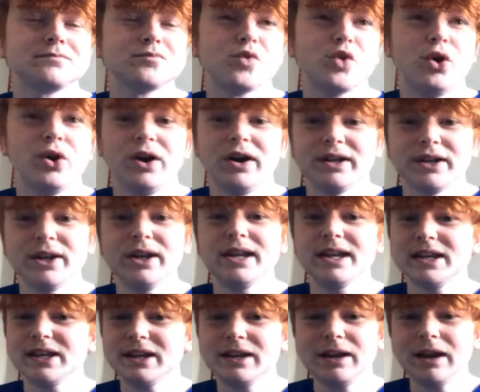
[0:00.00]
Oh,
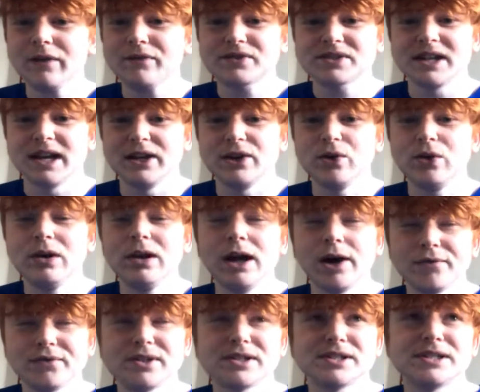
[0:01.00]
you love to see it. You
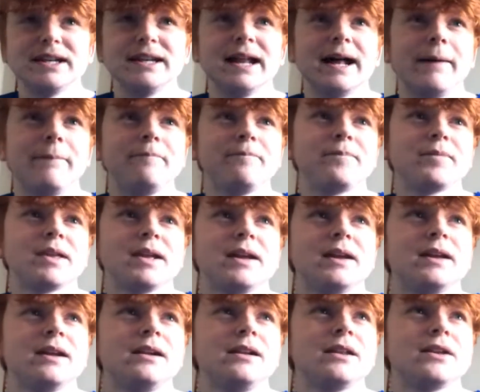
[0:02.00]
love to see that.
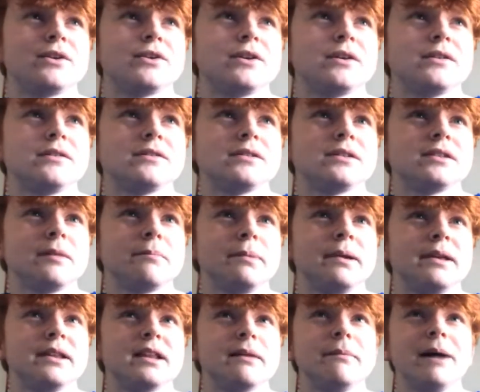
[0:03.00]

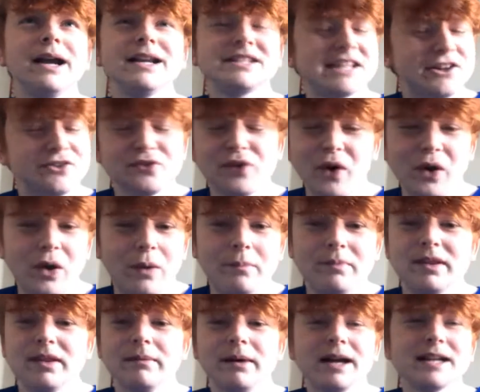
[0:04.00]
The mighty Fulham,
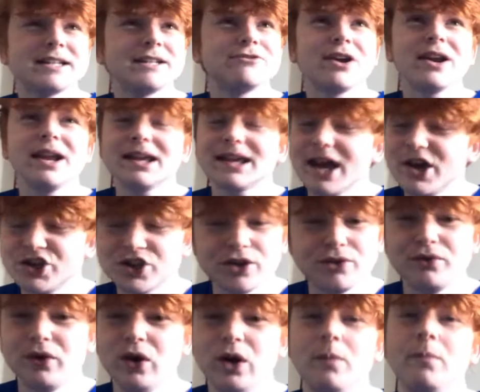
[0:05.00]
the mighty relegation
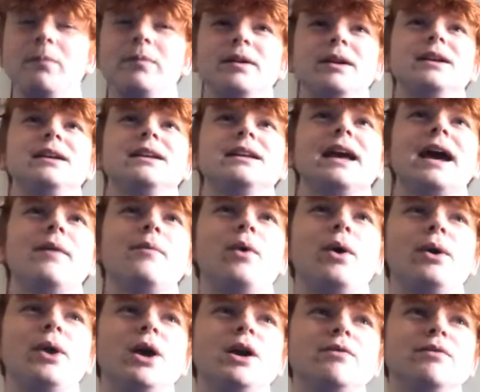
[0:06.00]
Fulham, getting
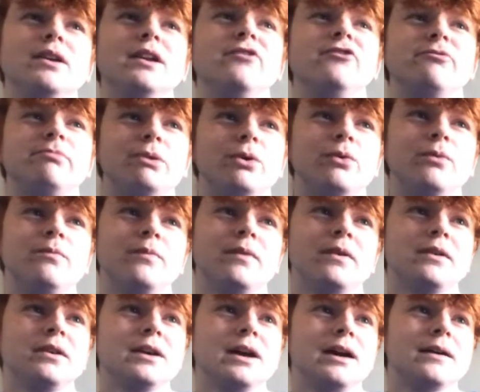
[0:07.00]
one over Liverpool.
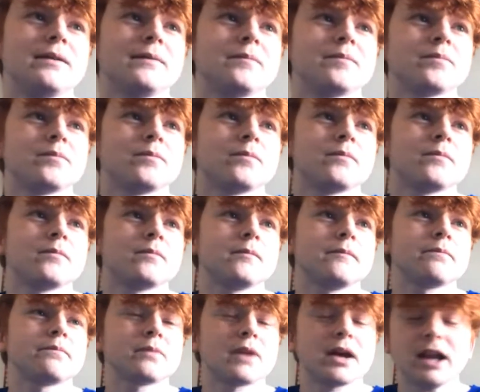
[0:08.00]

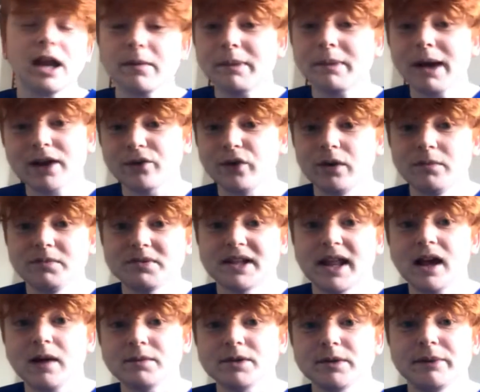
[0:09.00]
And I back Fulham to
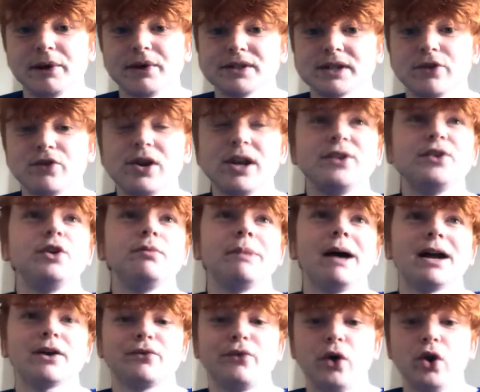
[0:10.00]
stay up, to be honest. I really do
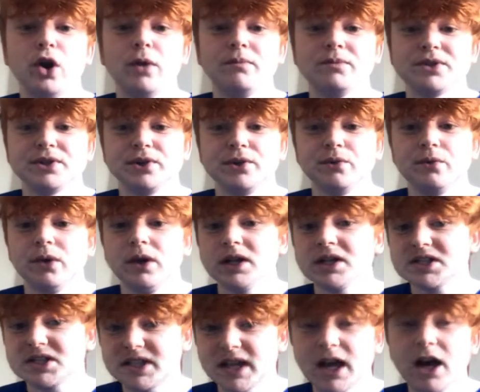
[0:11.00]
back Fulham to
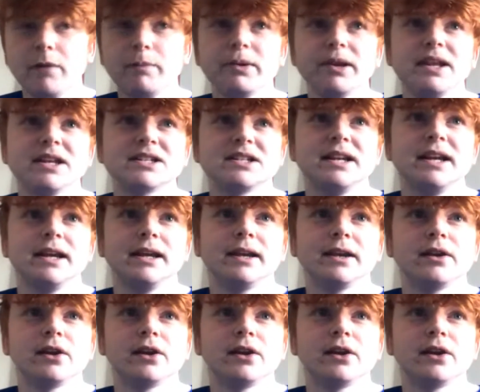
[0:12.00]
stay up in this league.